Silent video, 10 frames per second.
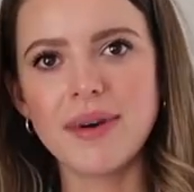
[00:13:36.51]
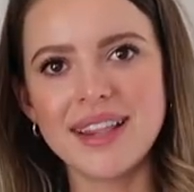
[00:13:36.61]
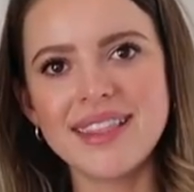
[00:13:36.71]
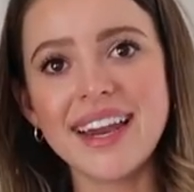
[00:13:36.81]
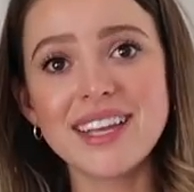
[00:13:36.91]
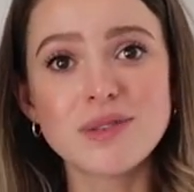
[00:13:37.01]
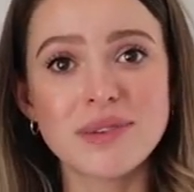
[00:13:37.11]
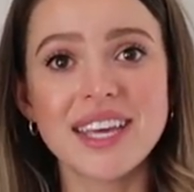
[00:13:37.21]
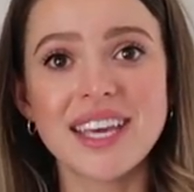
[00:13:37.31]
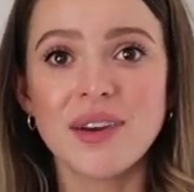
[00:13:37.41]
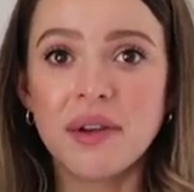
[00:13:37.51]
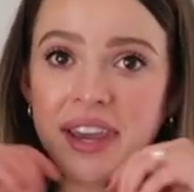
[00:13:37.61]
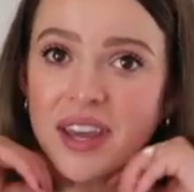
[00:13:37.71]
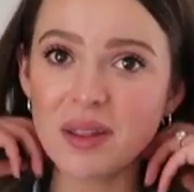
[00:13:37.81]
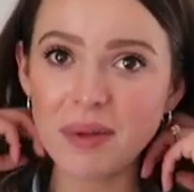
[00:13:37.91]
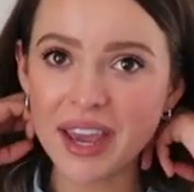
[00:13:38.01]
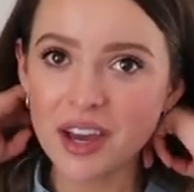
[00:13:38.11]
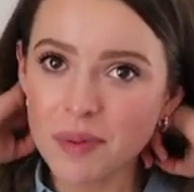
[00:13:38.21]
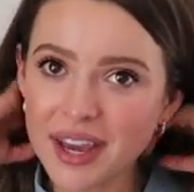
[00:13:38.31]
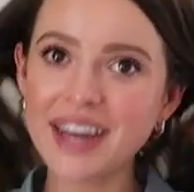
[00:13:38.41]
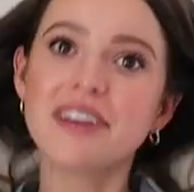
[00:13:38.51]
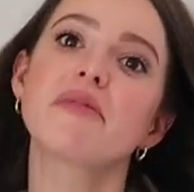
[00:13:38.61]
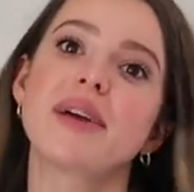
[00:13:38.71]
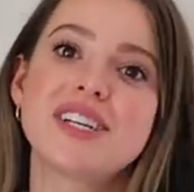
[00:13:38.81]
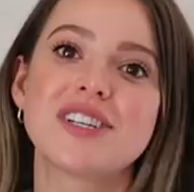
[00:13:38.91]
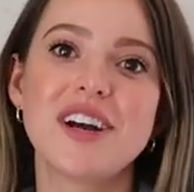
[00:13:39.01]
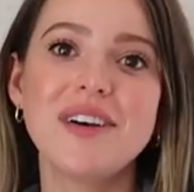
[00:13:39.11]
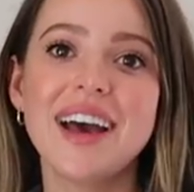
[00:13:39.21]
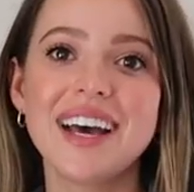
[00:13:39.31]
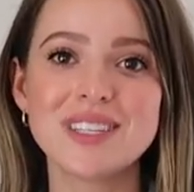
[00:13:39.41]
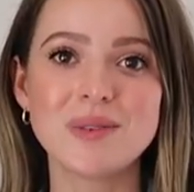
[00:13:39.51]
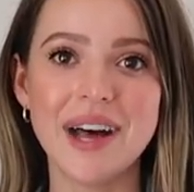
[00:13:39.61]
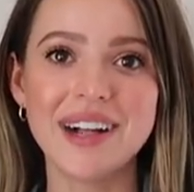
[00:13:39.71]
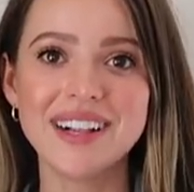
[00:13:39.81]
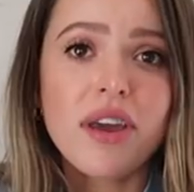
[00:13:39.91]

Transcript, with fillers: But that is really cute. It could it could be kind of retro as well.